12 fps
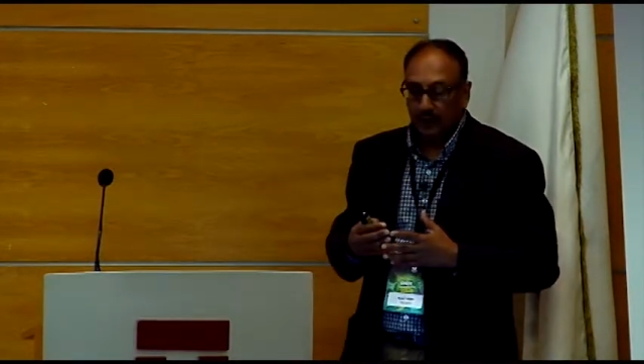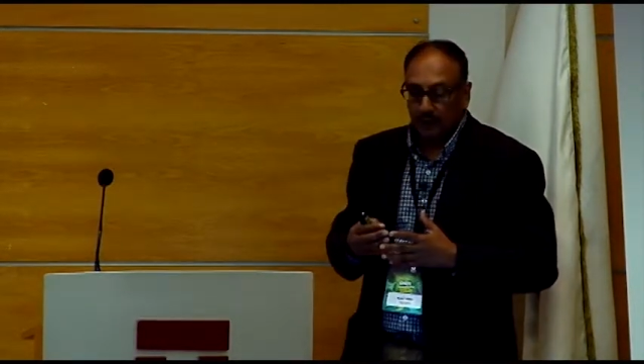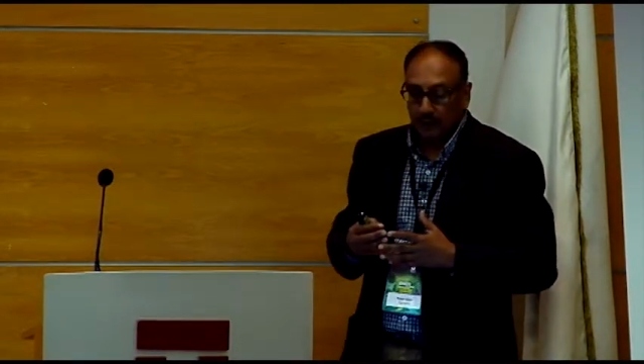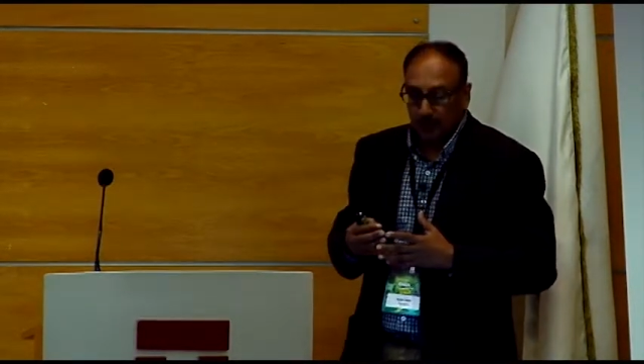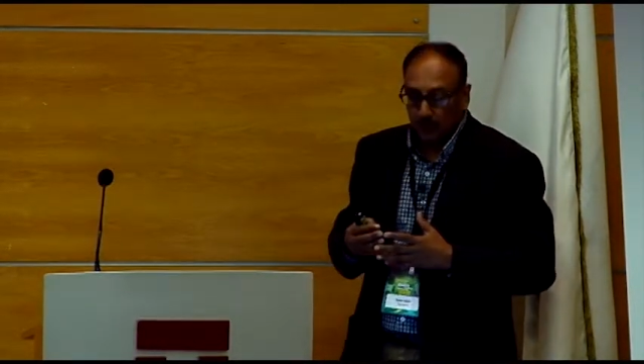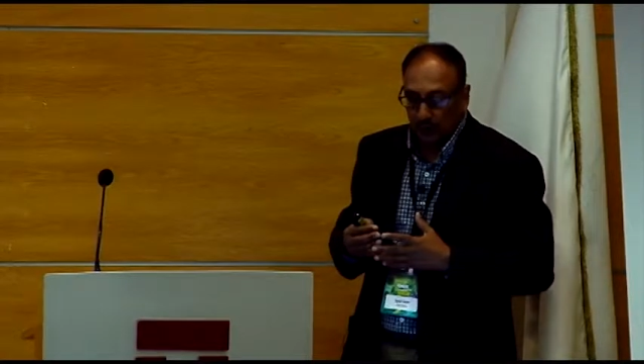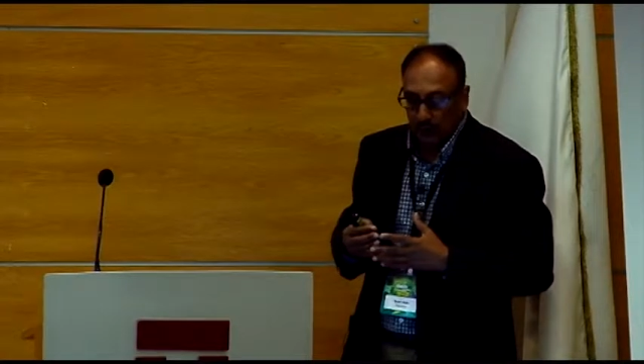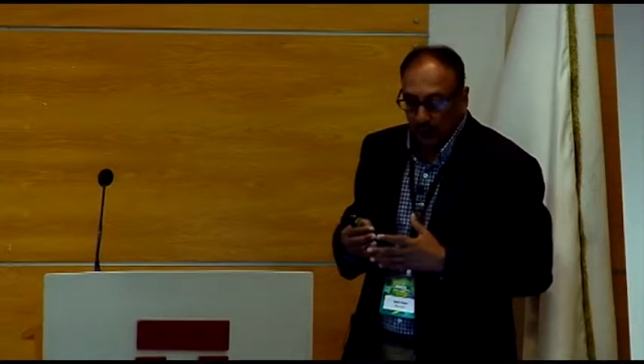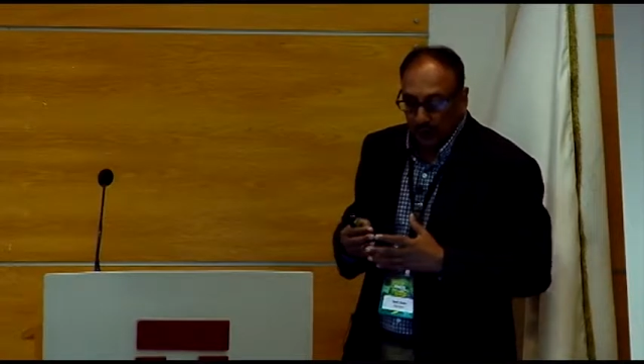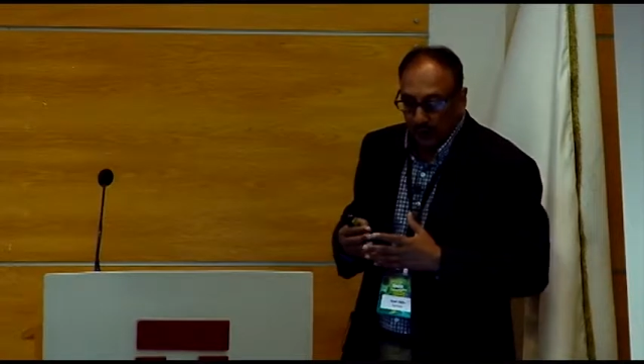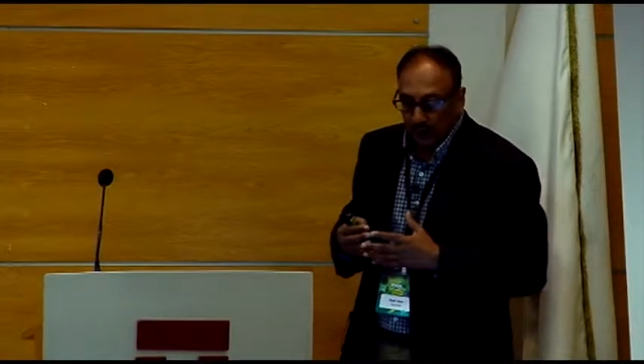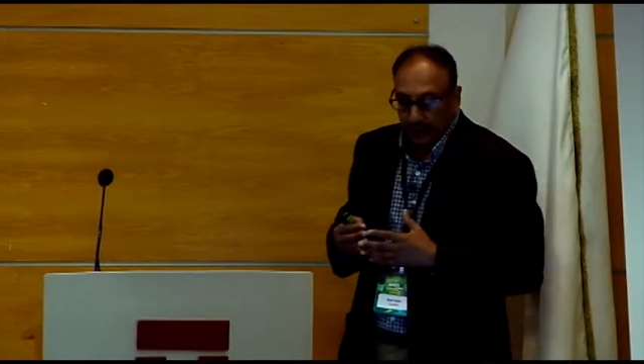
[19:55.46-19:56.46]
So
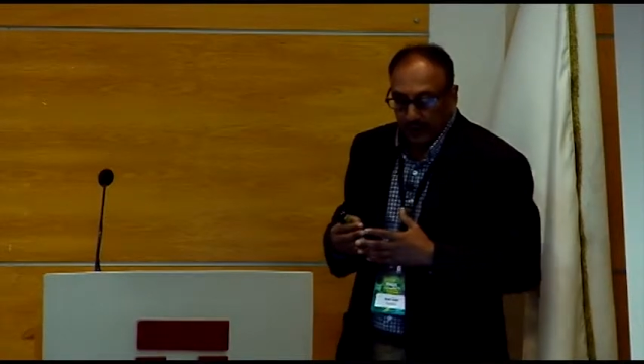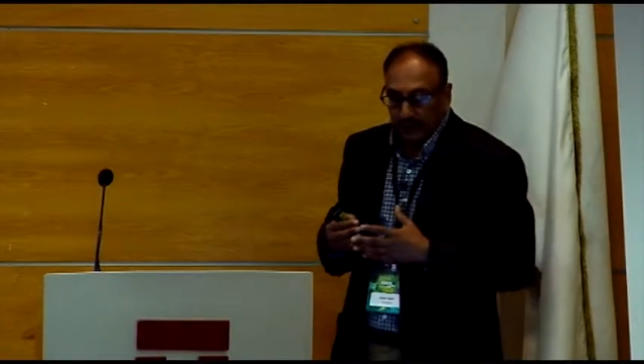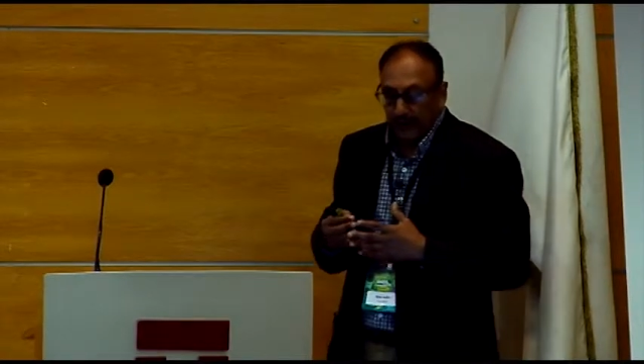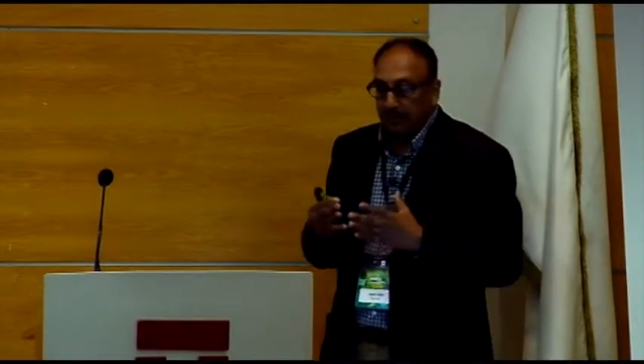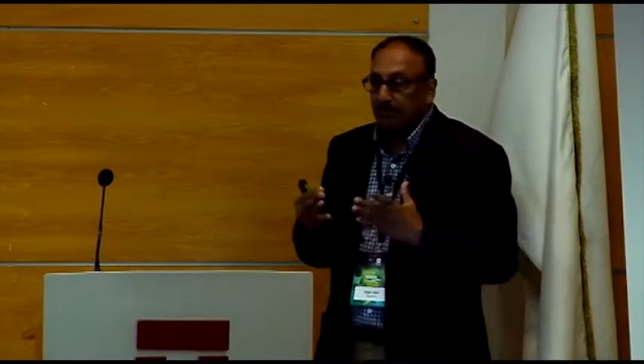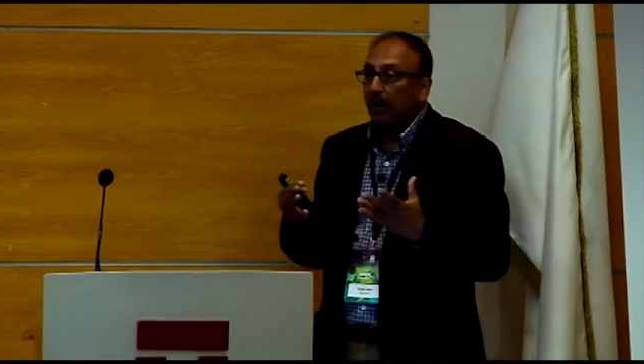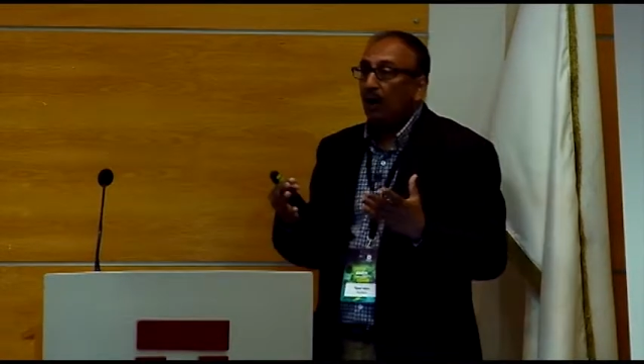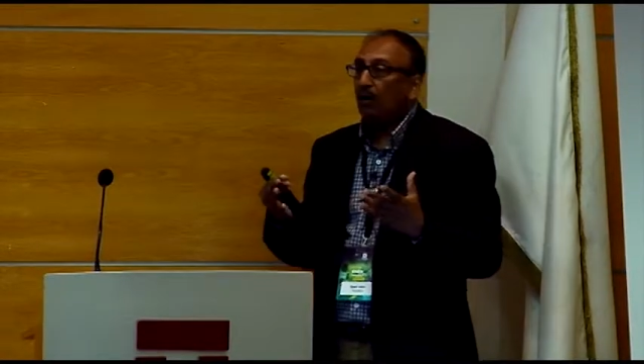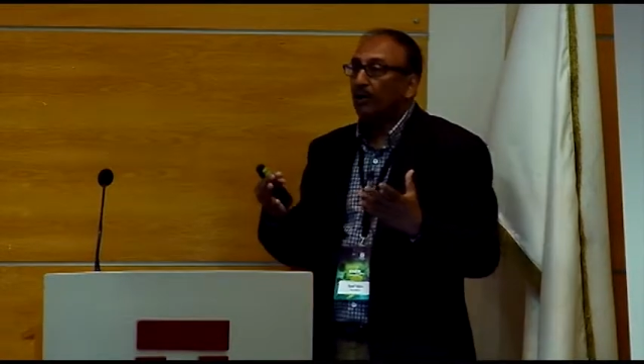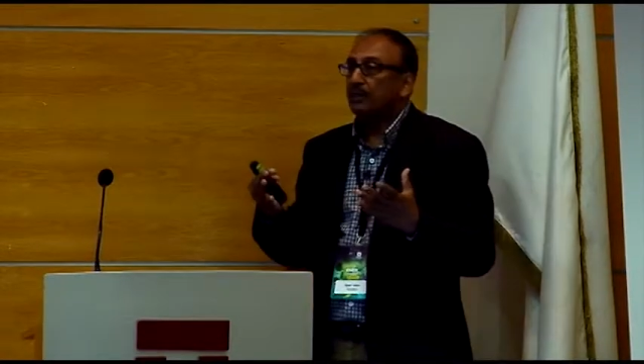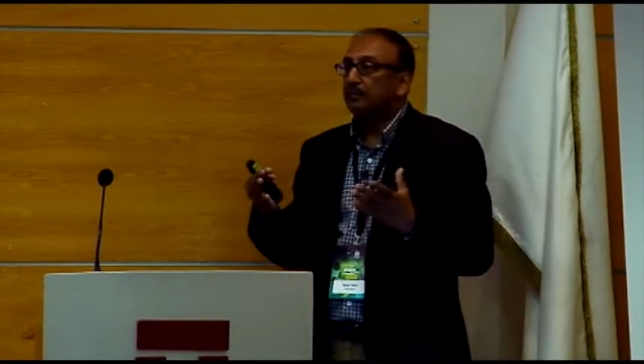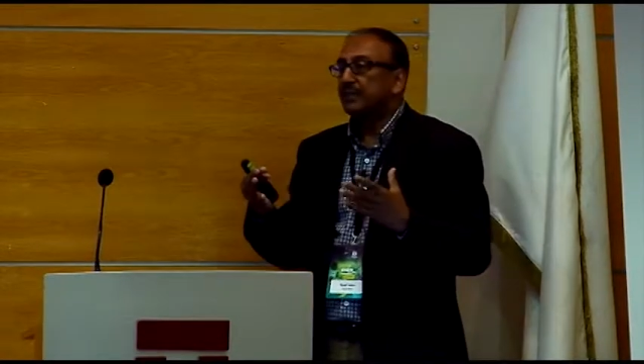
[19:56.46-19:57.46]
the
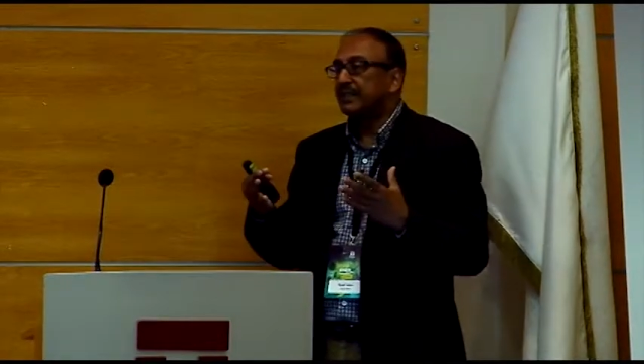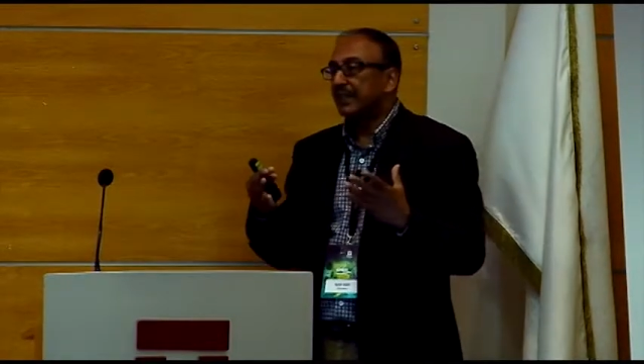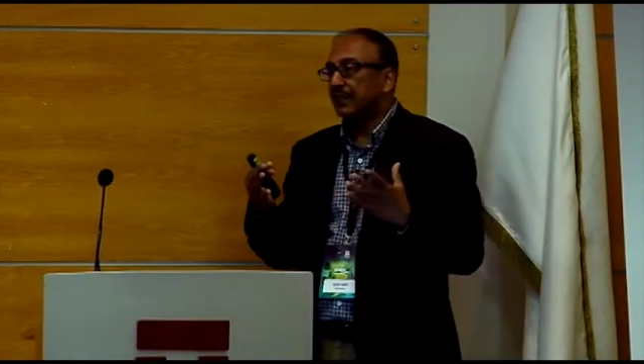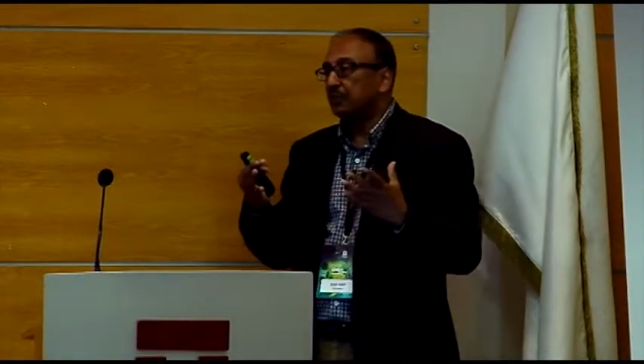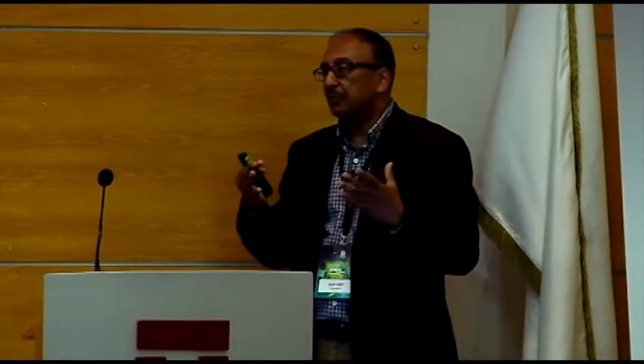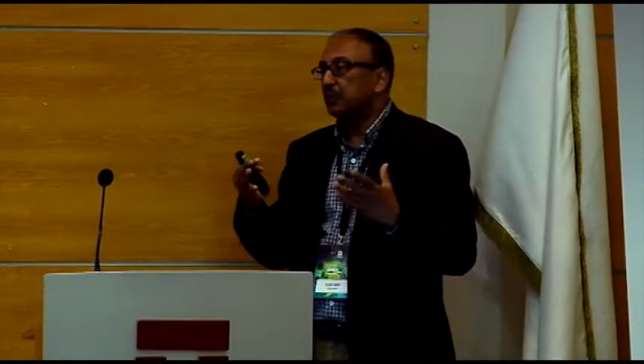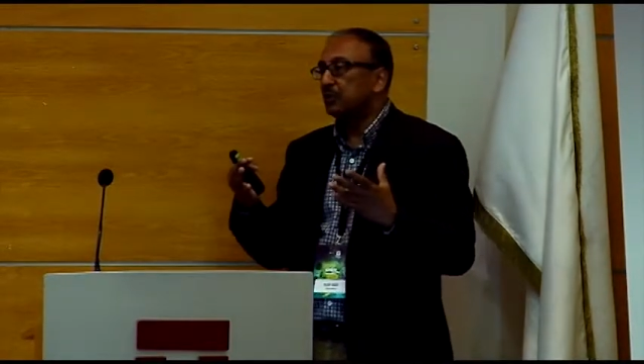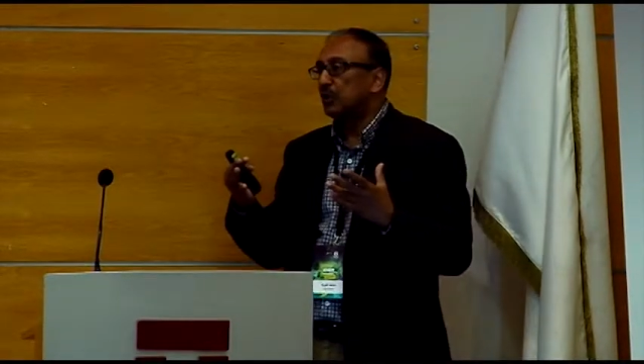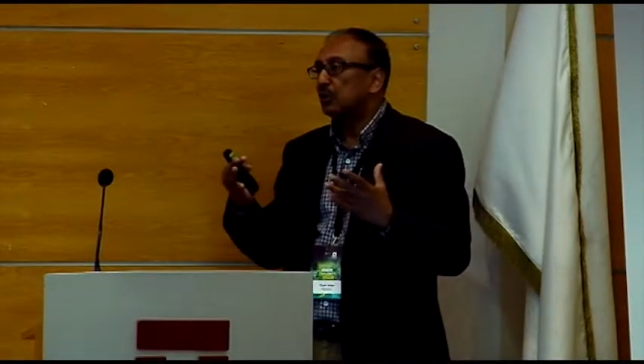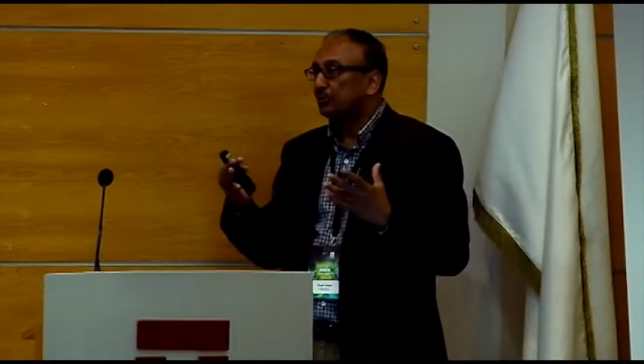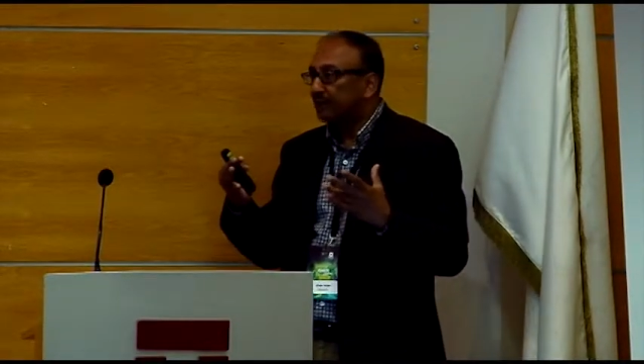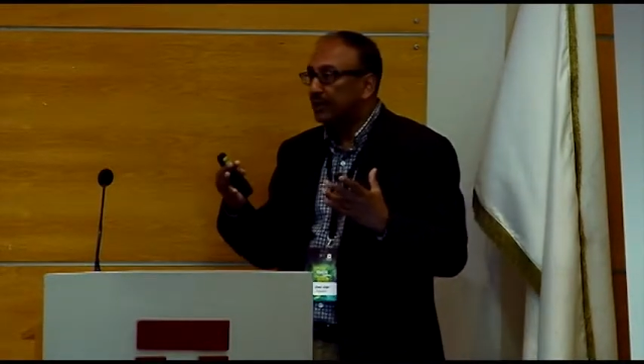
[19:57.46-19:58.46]
power is basically proportional
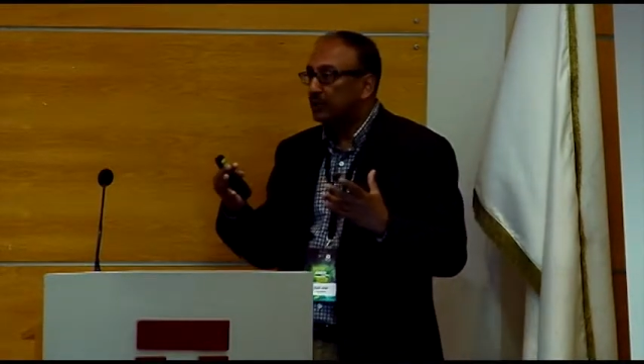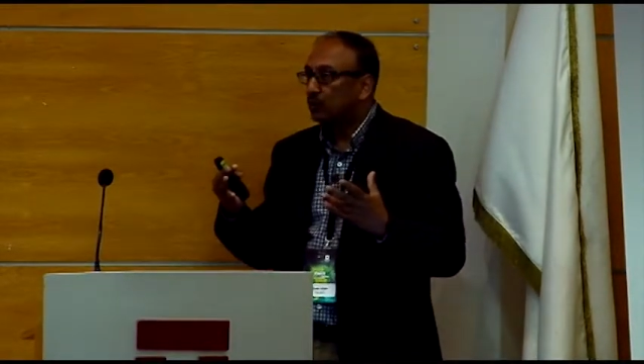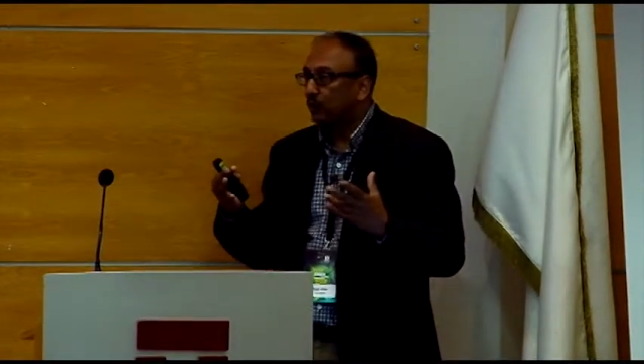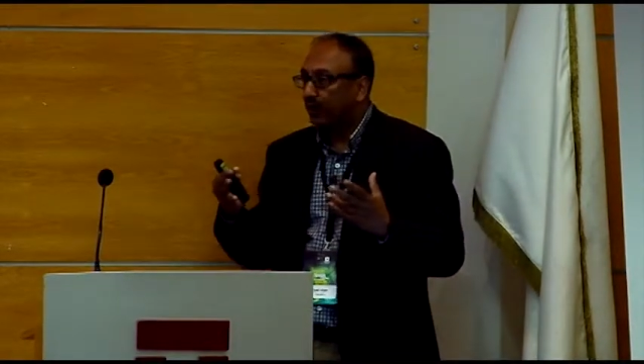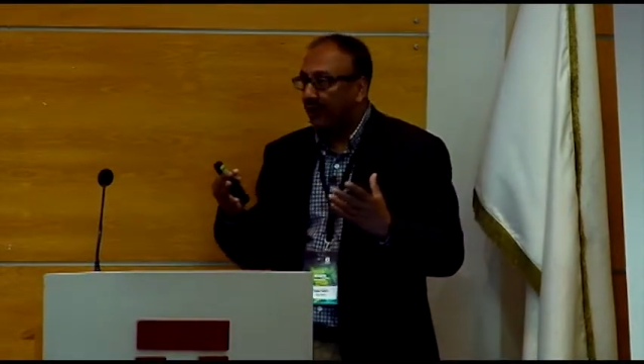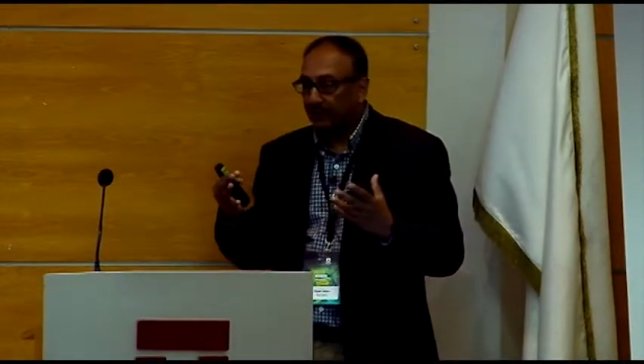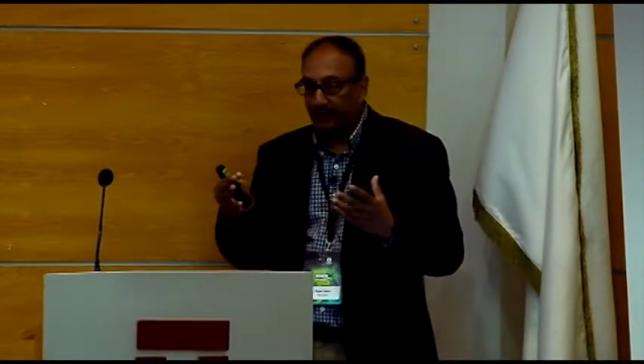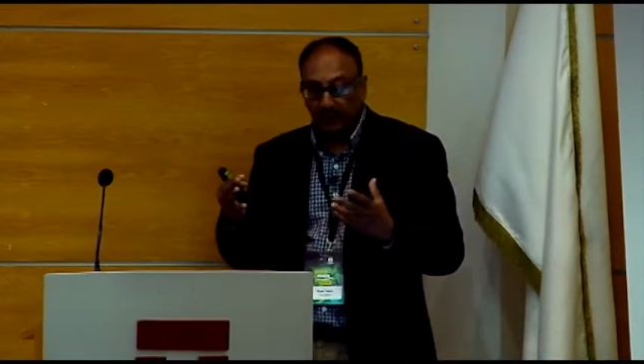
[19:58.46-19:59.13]
to the V square.